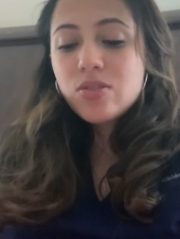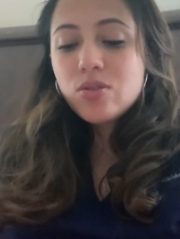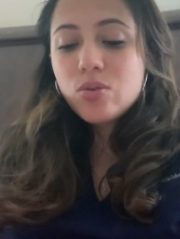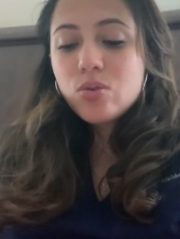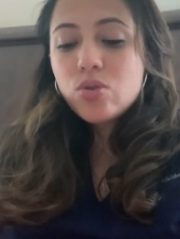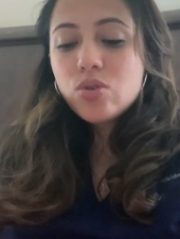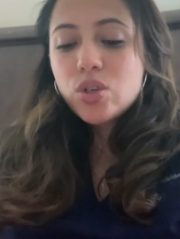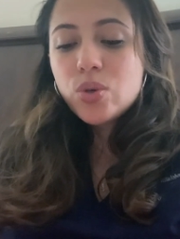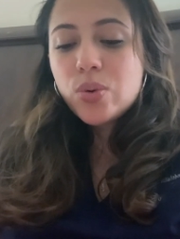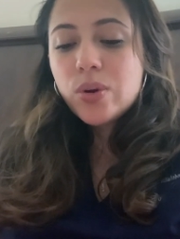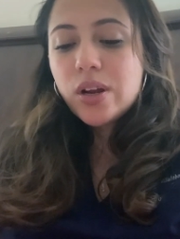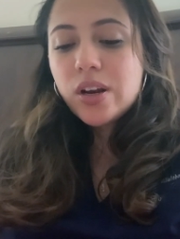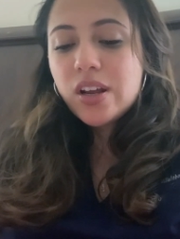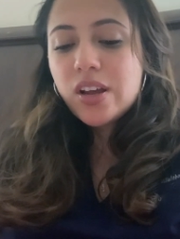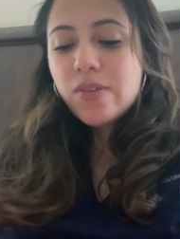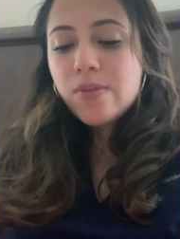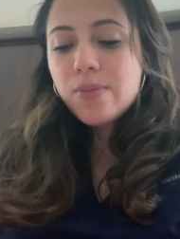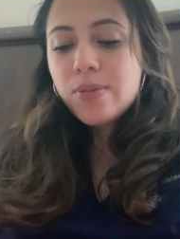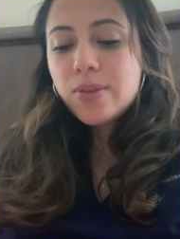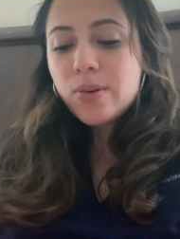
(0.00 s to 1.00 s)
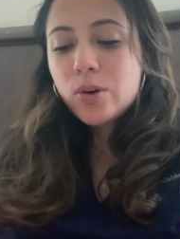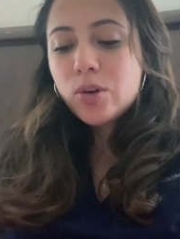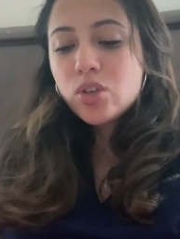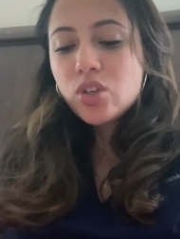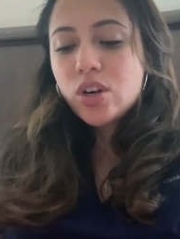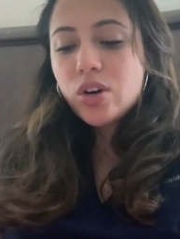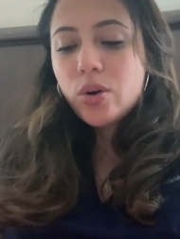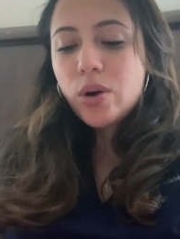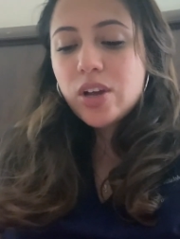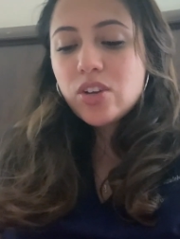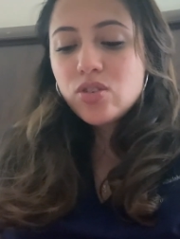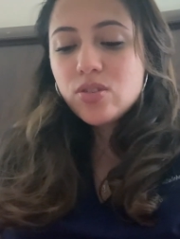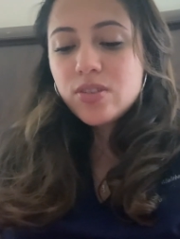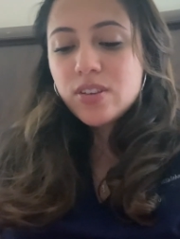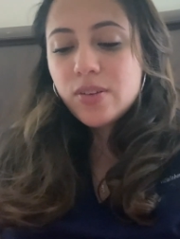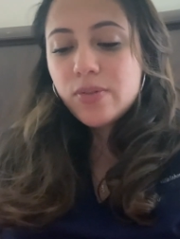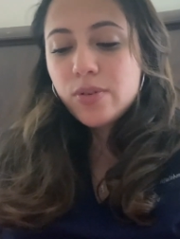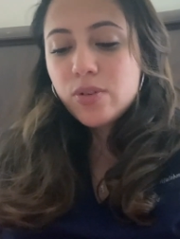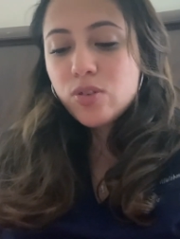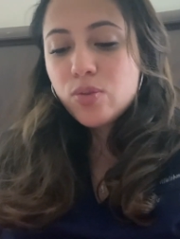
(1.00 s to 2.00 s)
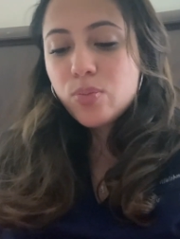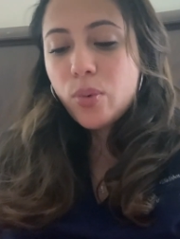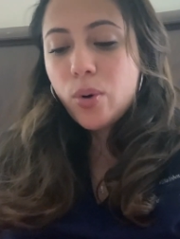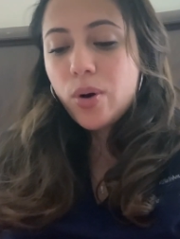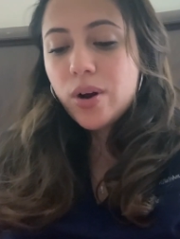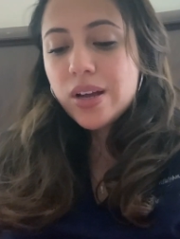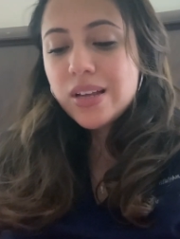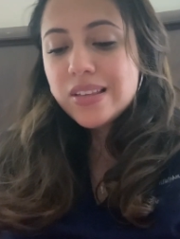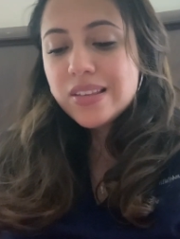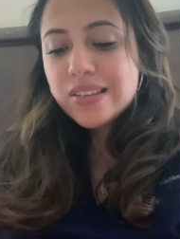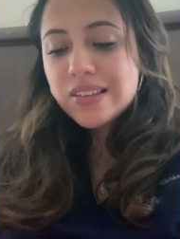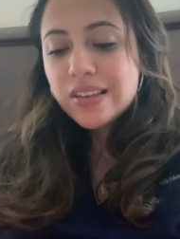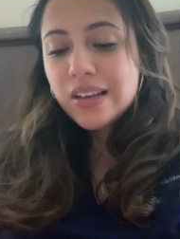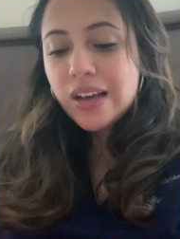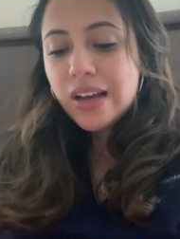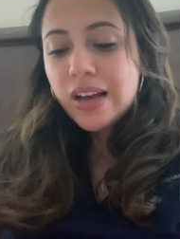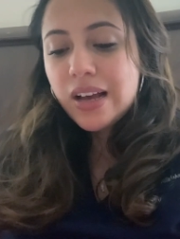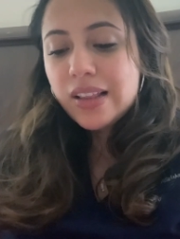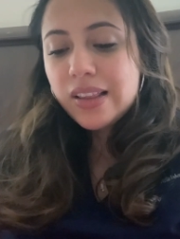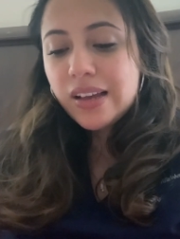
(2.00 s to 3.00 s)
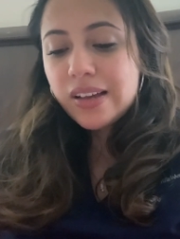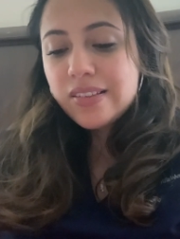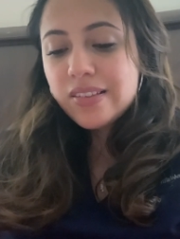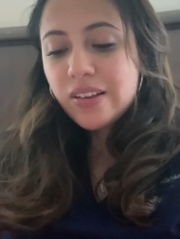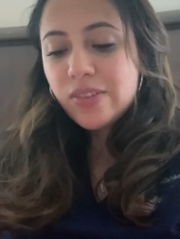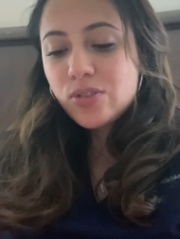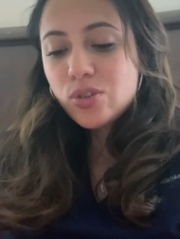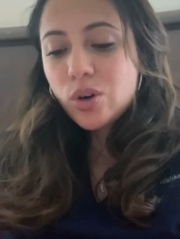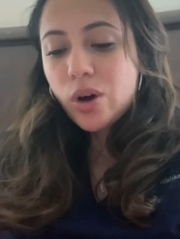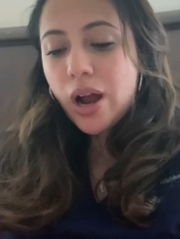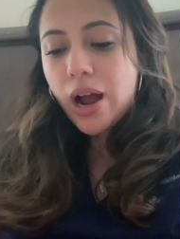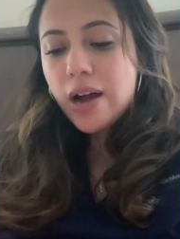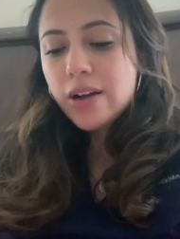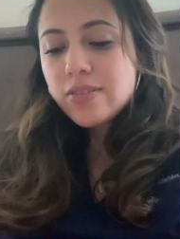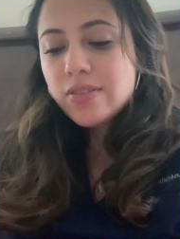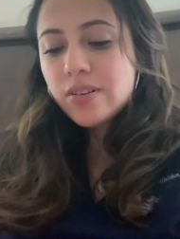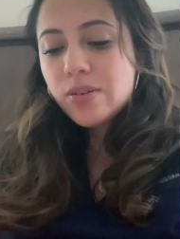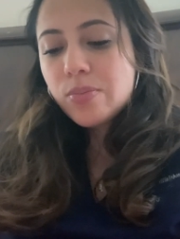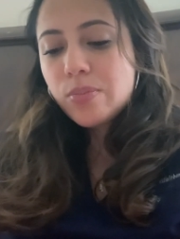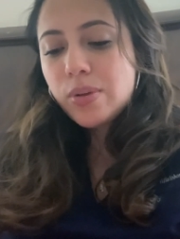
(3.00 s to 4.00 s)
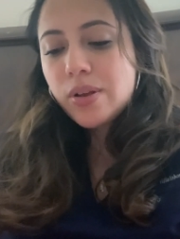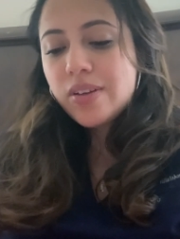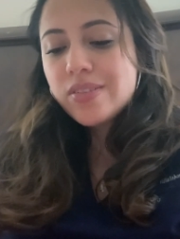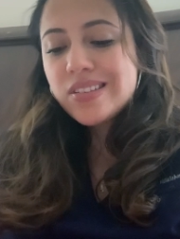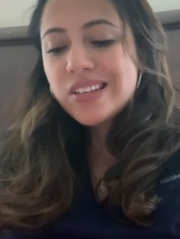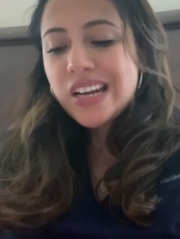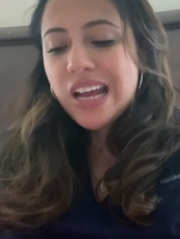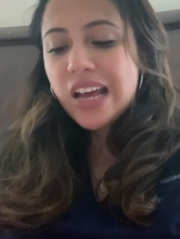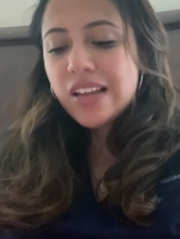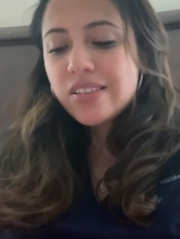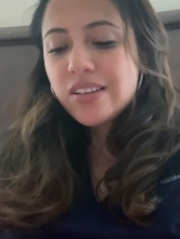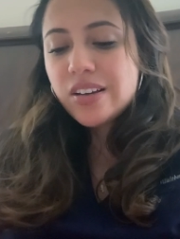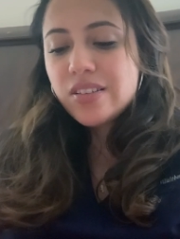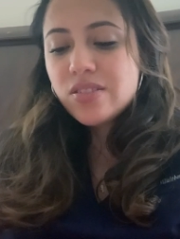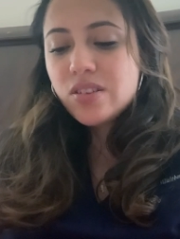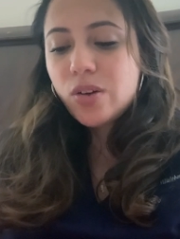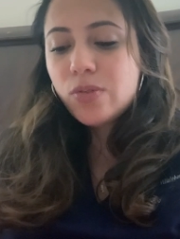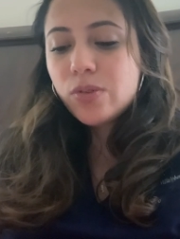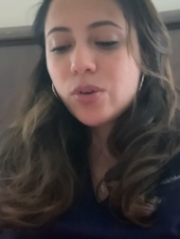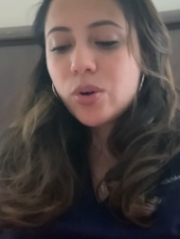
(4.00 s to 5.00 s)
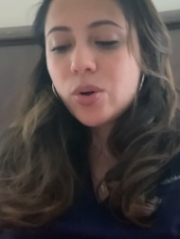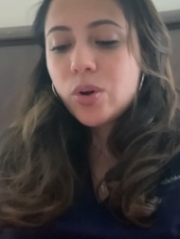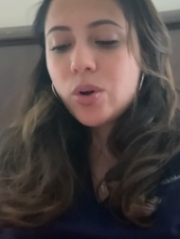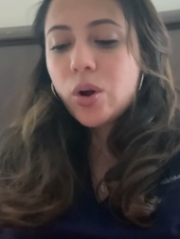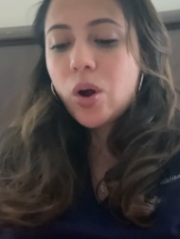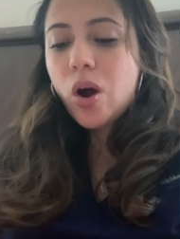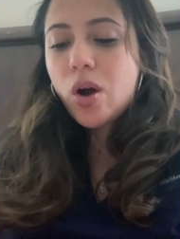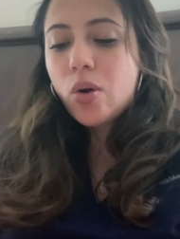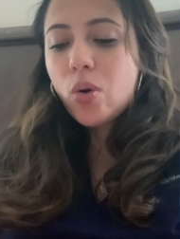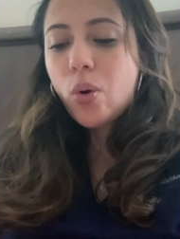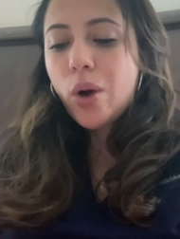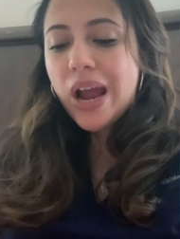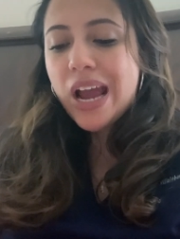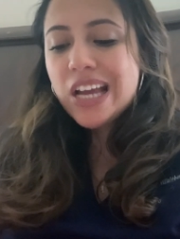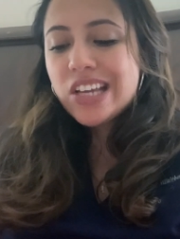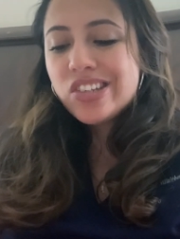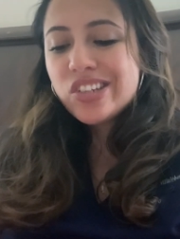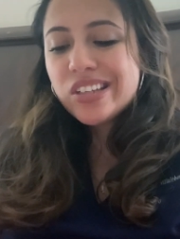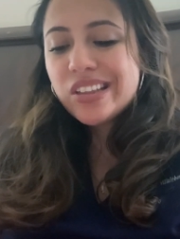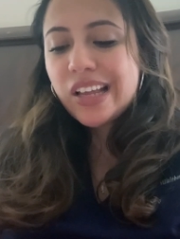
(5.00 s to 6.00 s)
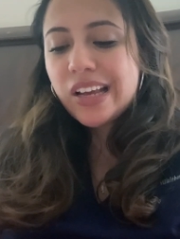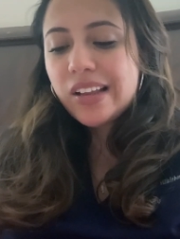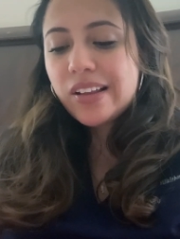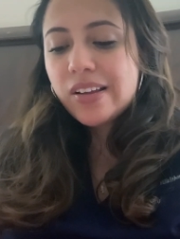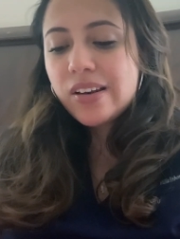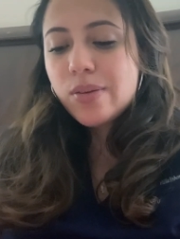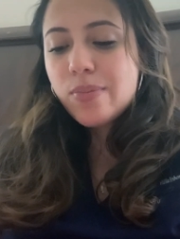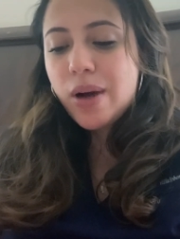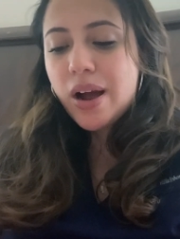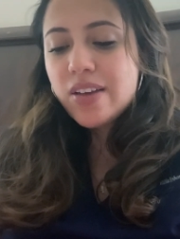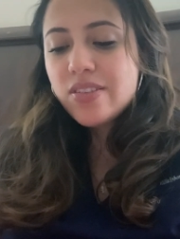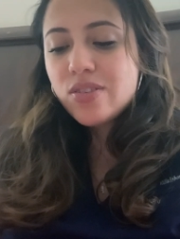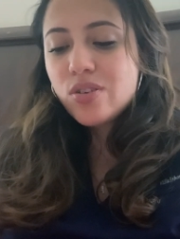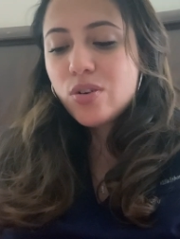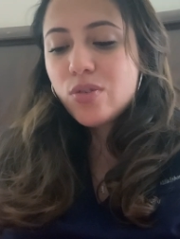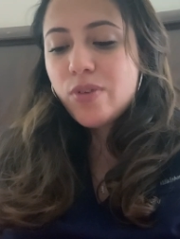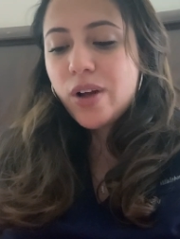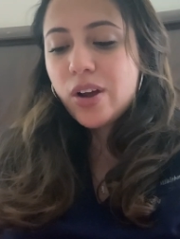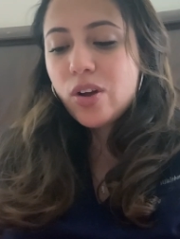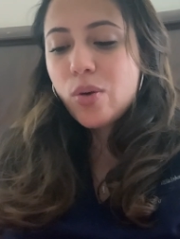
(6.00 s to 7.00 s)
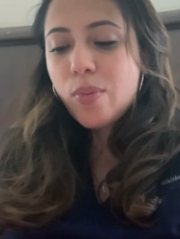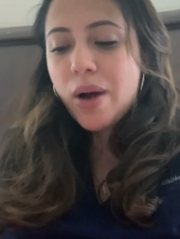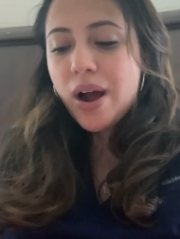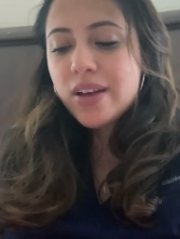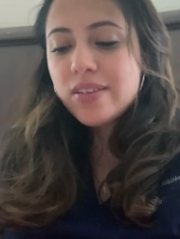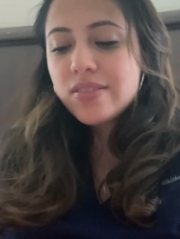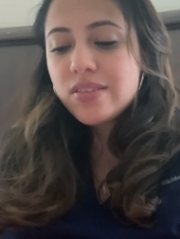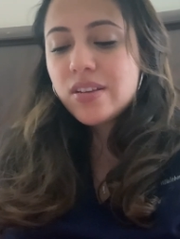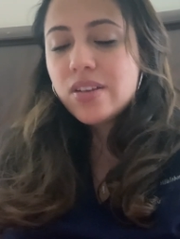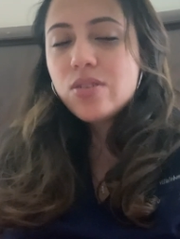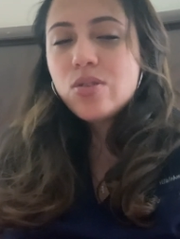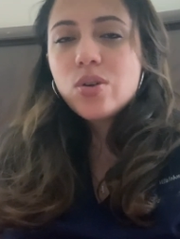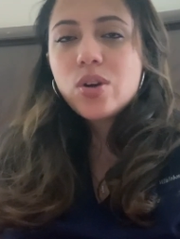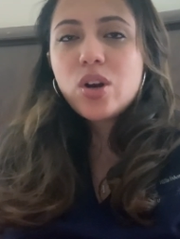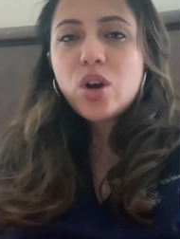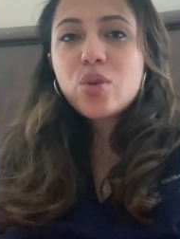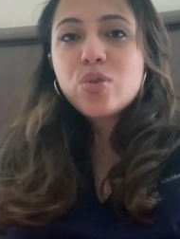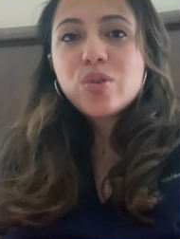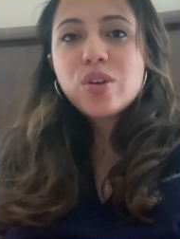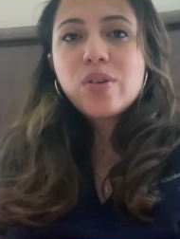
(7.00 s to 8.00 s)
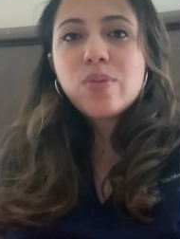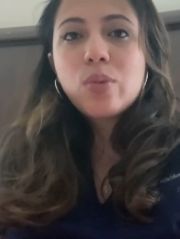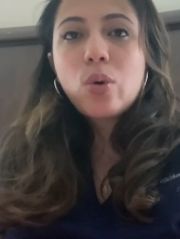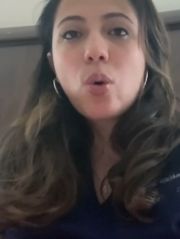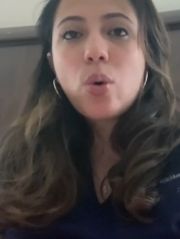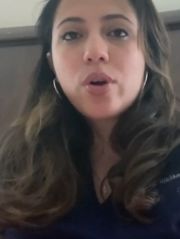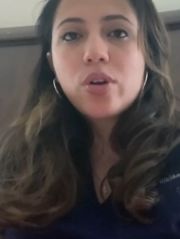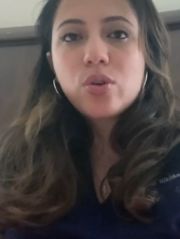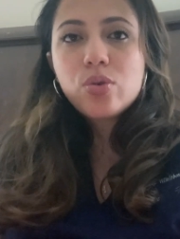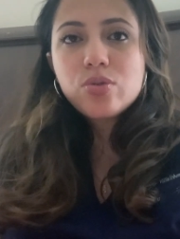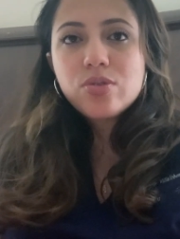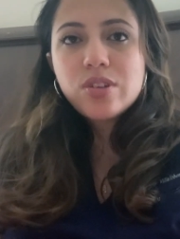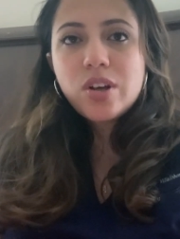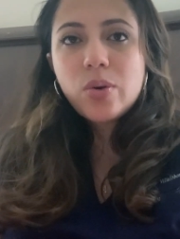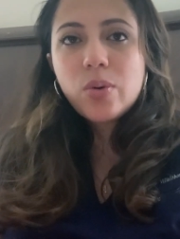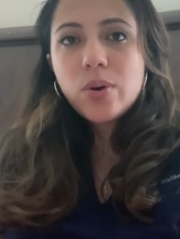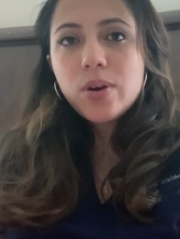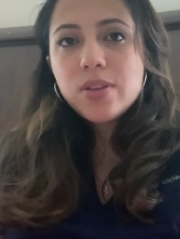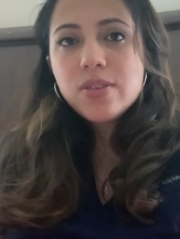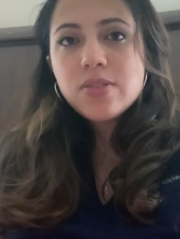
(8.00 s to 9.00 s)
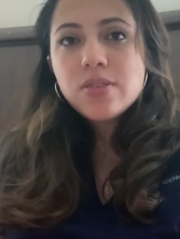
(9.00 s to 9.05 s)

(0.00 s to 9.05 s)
So usually we're going to give them 3rd generation cephalosporins like ceftriaxone plus an anti-staphylococcal agent like clindamycin or vancomycin. You can also give them corticosteroids.